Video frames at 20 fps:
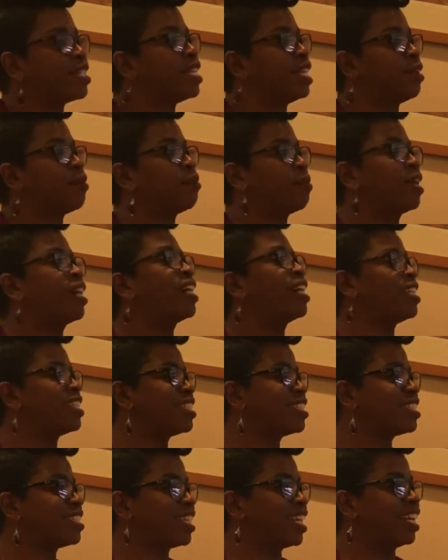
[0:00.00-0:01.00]
It
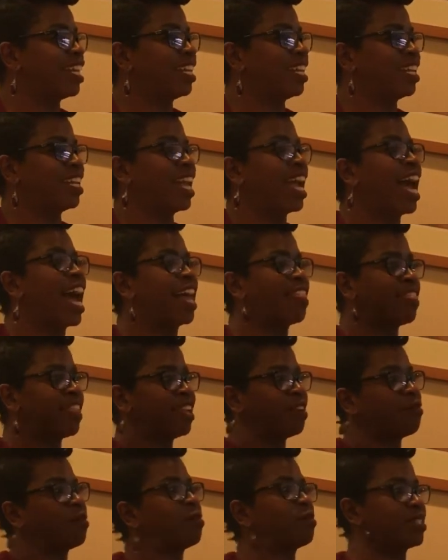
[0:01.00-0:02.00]
was. And I
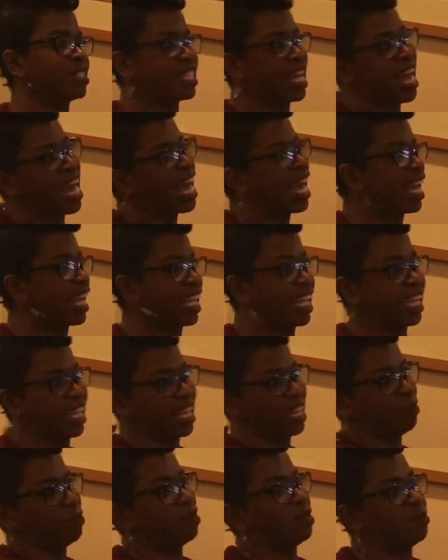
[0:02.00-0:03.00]
think we were
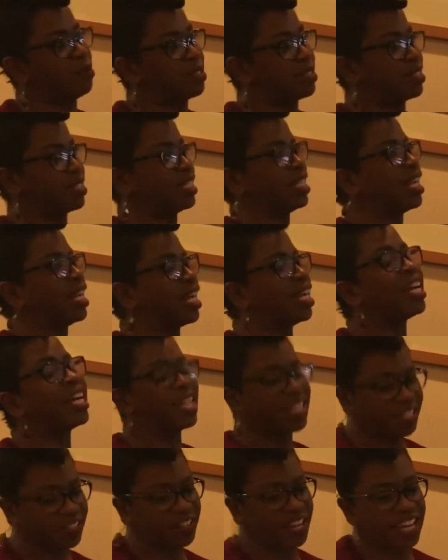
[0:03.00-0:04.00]
tagging. We were,
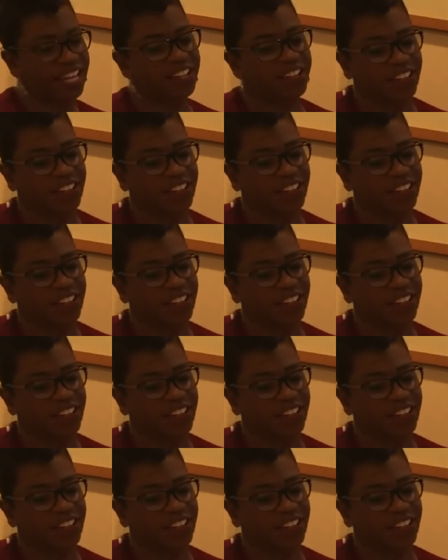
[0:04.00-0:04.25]
okay.